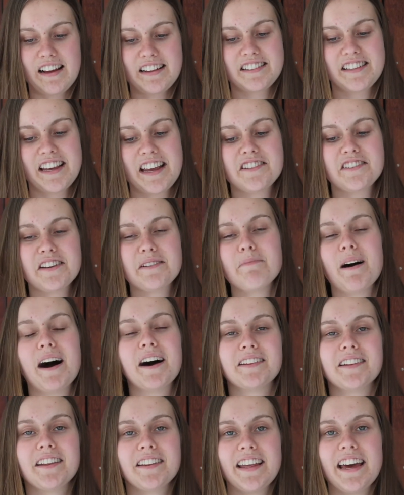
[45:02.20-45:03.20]

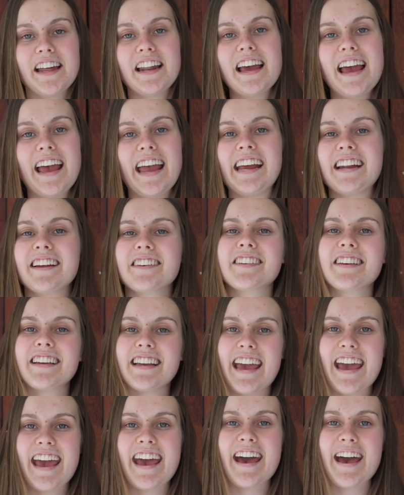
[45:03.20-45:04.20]
that he doesn't
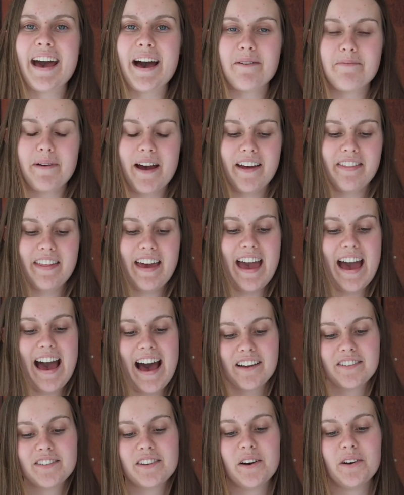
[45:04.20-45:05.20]
care about the
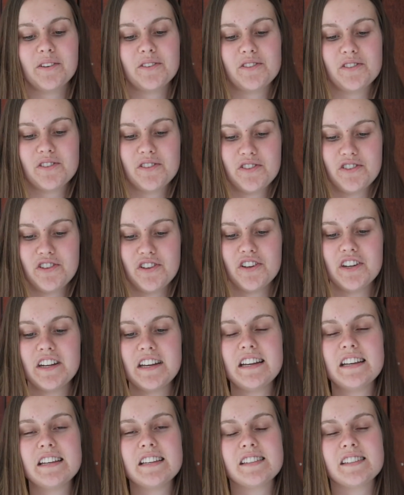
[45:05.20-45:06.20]
household
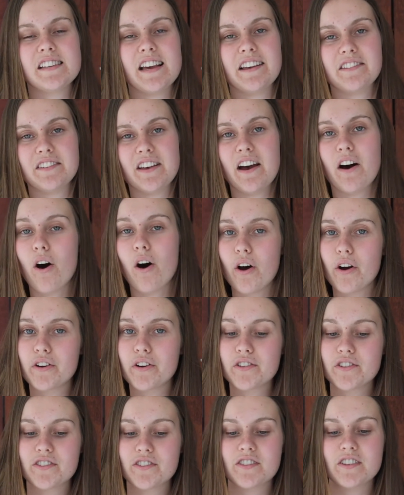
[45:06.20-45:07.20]
duties as a
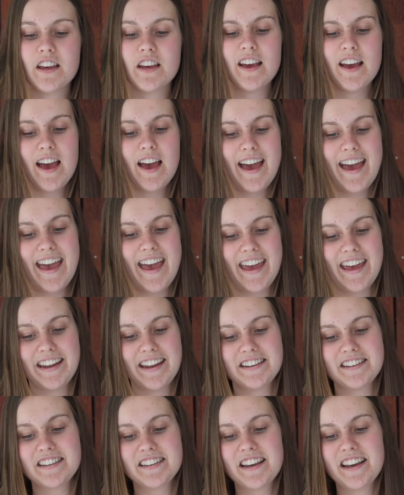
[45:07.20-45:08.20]
host.
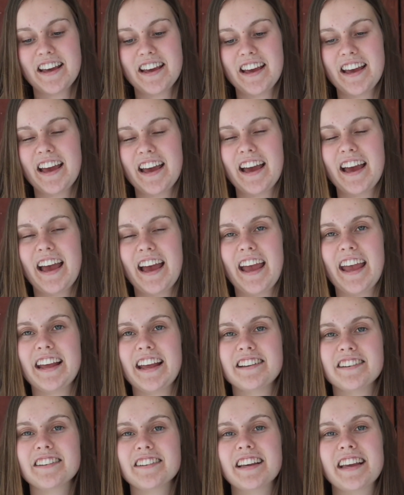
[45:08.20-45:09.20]
And he
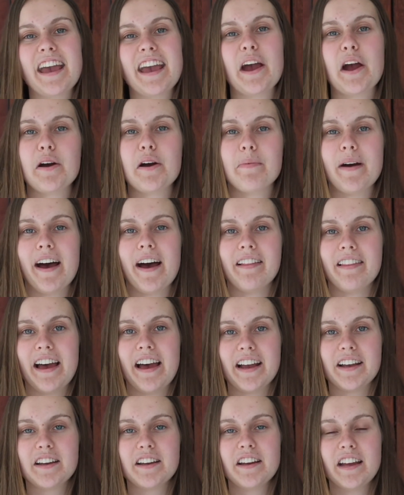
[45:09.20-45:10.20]
doesn't care about,
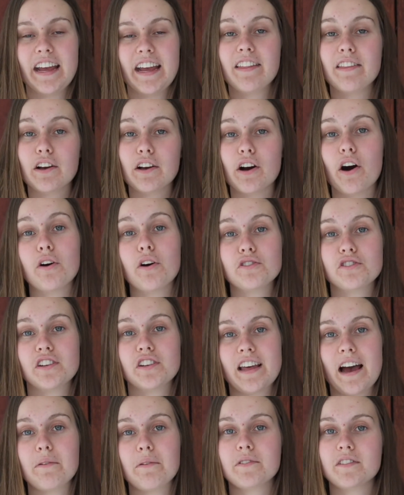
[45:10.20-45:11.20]
like, in the culture,
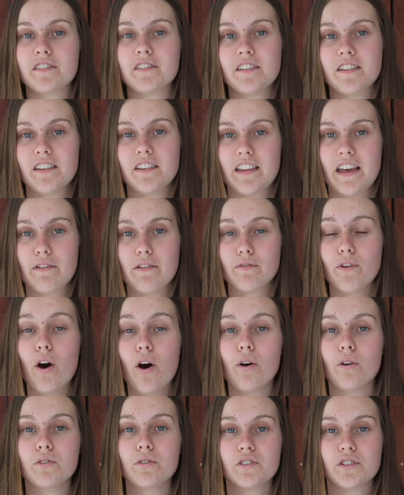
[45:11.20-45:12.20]
that was their
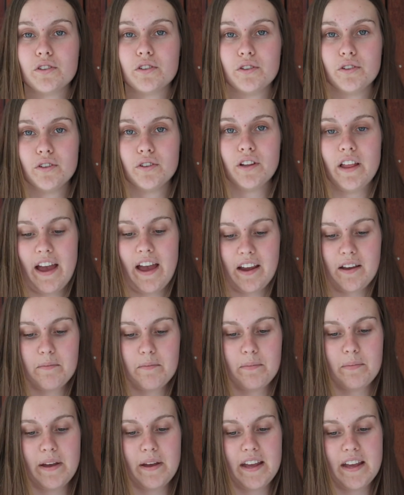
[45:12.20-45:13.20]
role to, like,
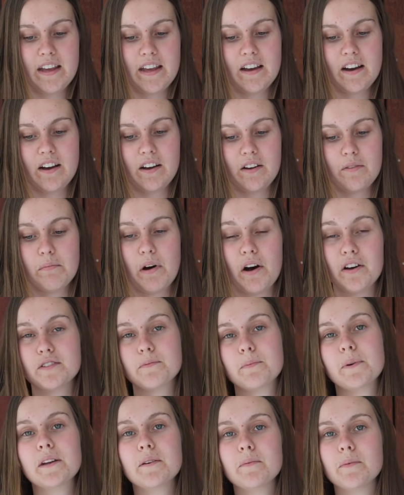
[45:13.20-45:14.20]
be
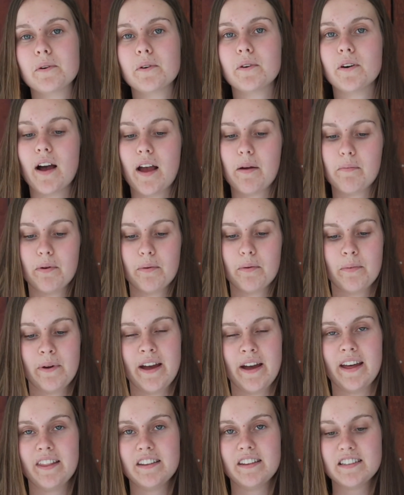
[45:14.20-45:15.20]
hospitable and
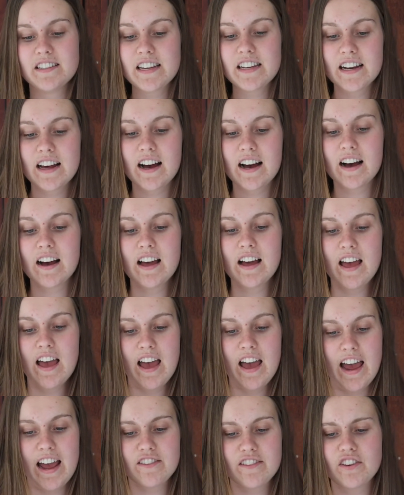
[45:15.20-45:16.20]
prepare the dinner.
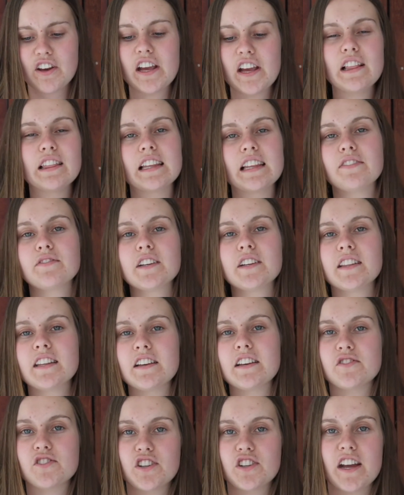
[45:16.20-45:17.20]
And so he lifted
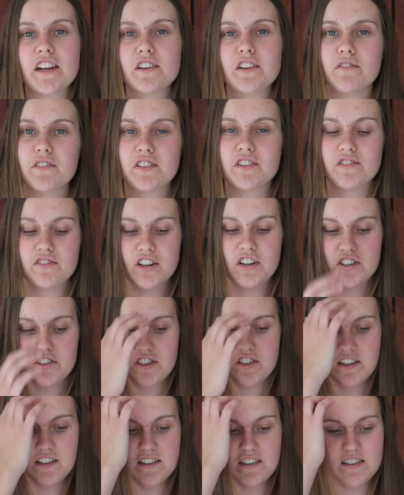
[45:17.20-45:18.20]
these gender
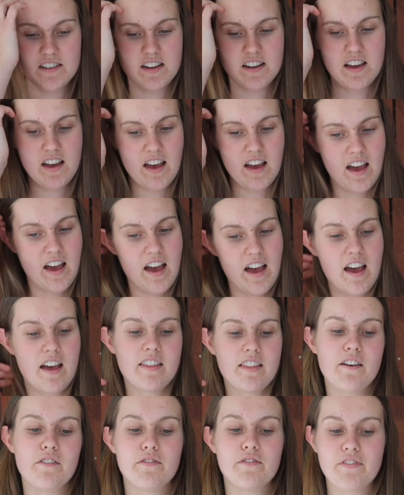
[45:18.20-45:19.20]
restrictions
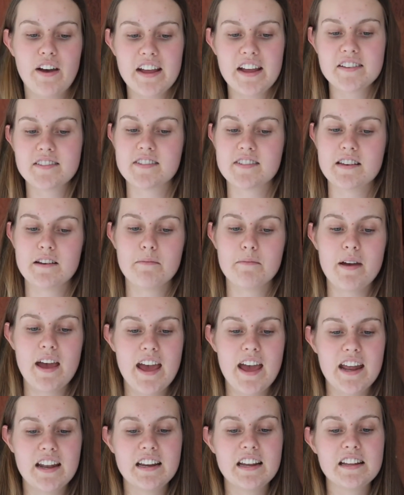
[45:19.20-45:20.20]
that faced them,
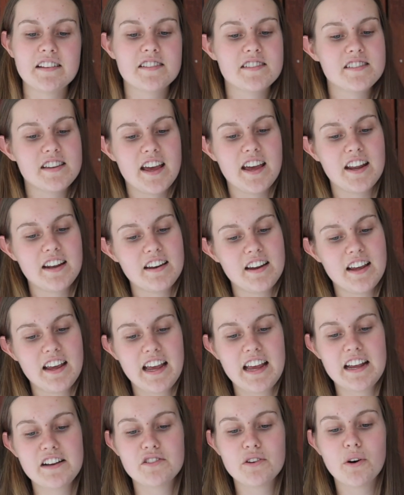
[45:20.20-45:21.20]
and instead
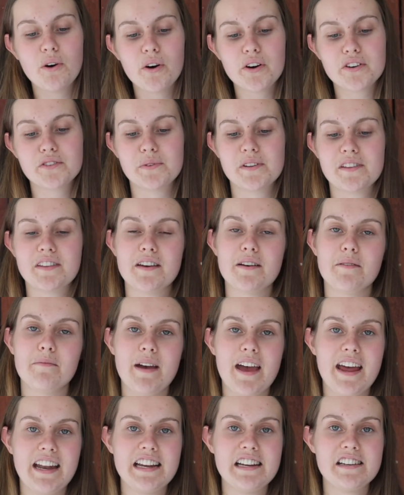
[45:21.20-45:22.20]
he talked with them
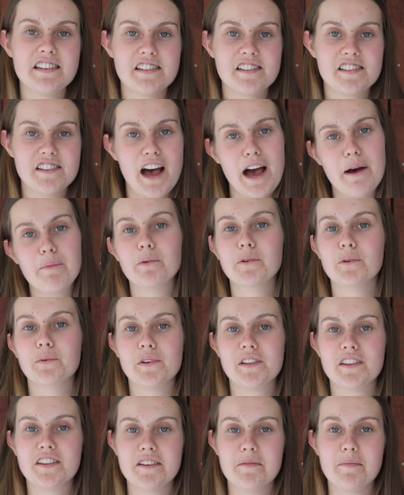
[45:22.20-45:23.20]
and he discipled
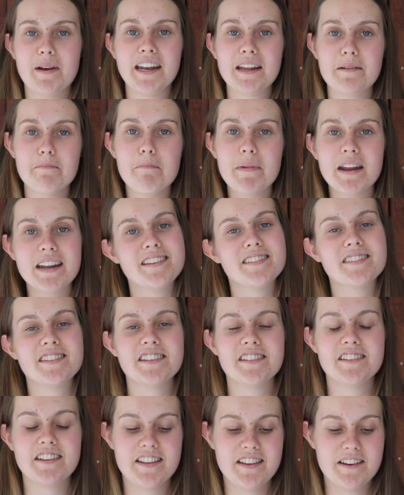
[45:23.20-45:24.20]
with them and he
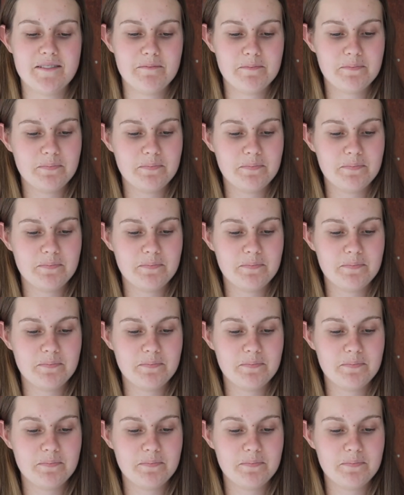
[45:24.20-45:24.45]
ministered to them,